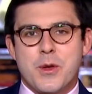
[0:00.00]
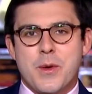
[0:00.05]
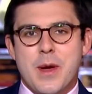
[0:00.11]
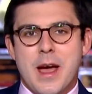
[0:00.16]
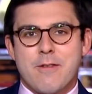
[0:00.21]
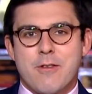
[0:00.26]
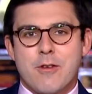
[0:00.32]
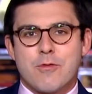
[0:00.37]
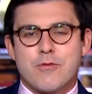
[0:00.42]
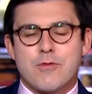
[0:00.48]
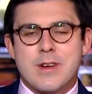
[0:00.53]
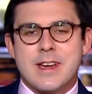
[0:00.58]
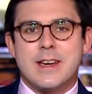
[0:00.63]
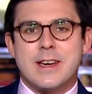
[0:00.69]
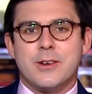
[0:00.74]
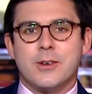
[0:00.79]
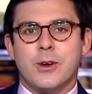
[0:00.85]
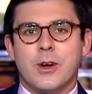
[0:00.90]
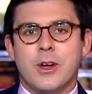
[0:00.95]
you have a
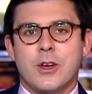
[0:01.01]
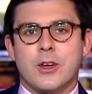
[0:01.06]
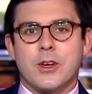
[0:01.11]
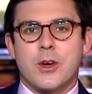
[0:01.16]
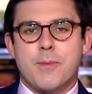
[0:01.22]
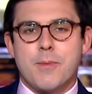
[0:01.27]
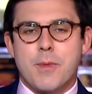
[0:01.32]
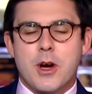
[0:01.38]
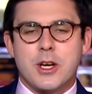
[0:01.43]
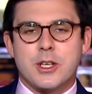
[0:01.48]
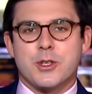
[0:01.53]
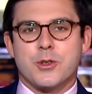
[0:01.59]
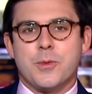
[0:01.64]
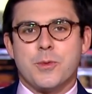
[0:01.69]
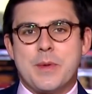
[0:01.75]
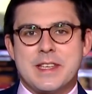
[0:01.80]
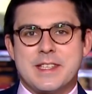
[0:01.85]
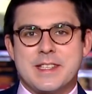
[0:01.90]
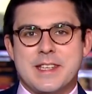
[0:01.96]
real
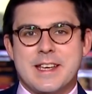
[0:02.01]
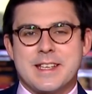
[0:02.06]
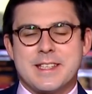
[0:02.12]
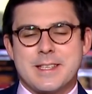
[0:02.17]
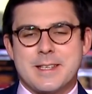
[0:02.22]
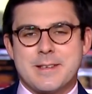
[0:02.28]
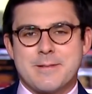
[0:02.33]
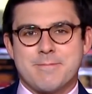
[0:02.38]
commercial business?